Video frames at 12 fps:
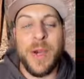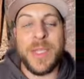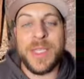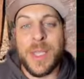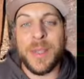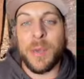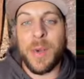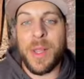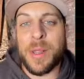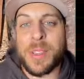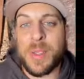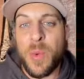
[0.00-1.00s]
he sent the
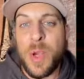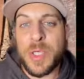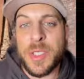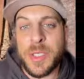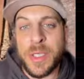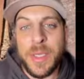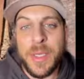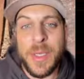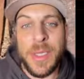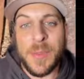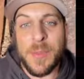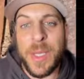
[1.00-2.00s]
relics to Washington,
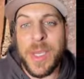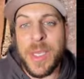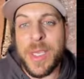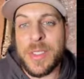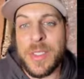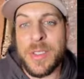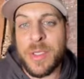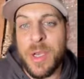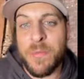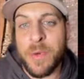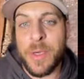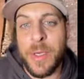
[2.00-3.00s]
explaining his
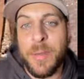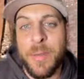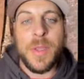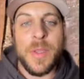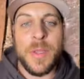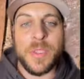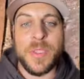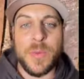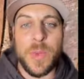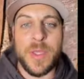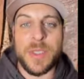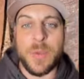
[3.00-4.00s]
discovery. This is
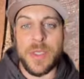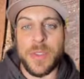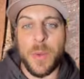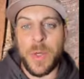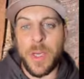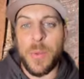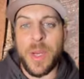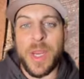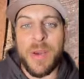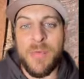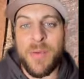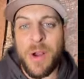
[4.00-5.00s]
when the Smithsonian would
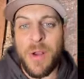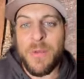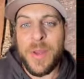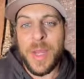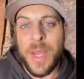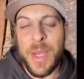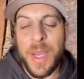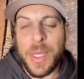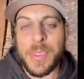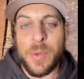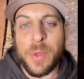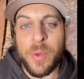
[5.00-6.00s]
get involved and
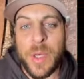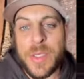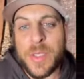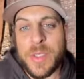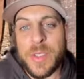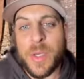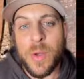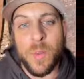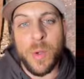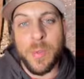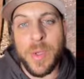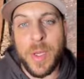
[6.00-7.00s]
explorations
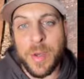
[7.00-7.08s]
would be